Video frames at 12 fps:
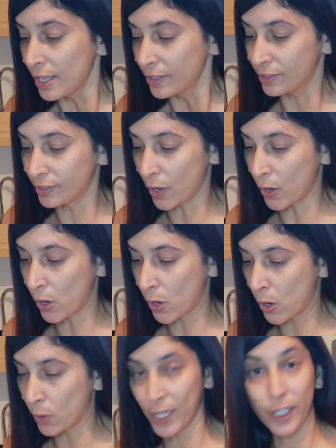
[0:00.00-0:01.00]

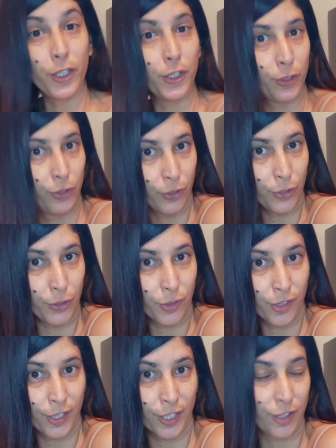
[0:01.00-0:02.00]
So when you do
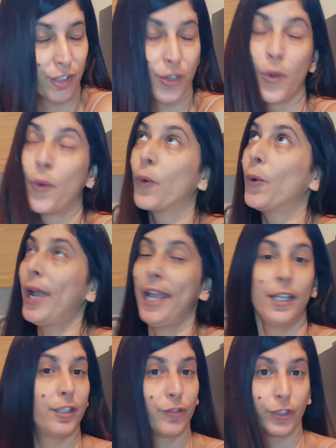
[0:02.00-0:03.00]
use it, it's
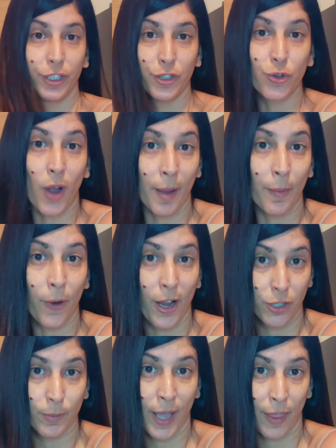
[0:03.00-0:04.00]
great for the dry
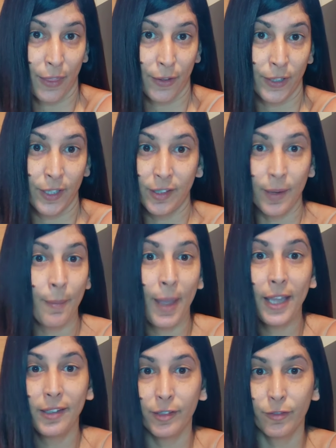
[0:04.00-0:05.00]
brush method. It's
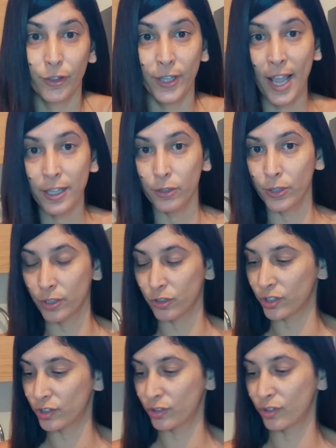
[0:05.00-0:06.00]
amazing for that. You can
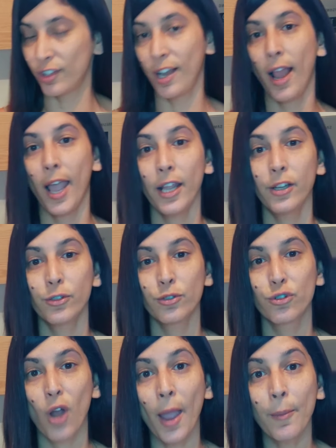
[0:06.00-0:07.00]
just slide your
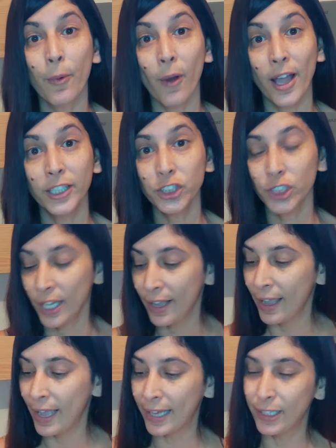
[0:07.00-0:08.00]
dry brush
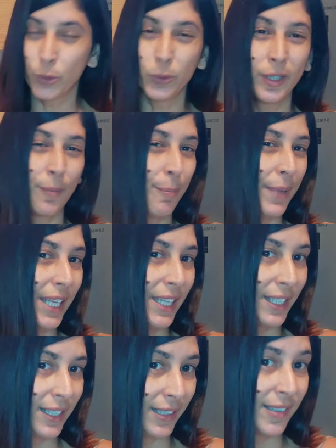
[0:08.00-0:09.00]
and you will
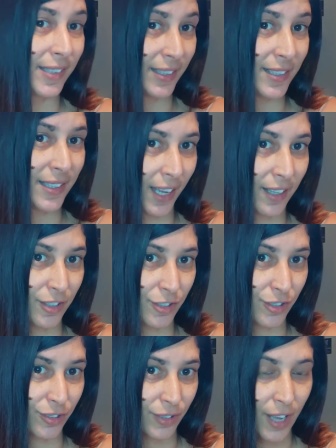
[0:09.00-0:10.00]
immediately see the
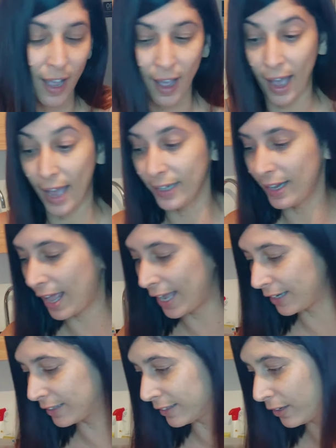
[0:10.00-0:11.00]
texture.
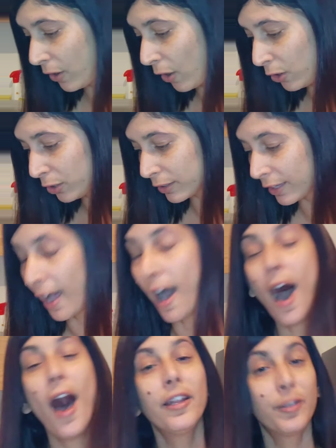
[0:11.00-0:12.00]
Unlike the
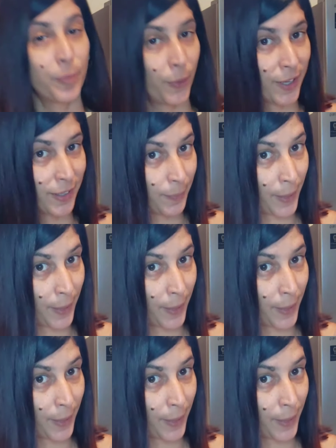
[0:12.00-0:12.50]
hot press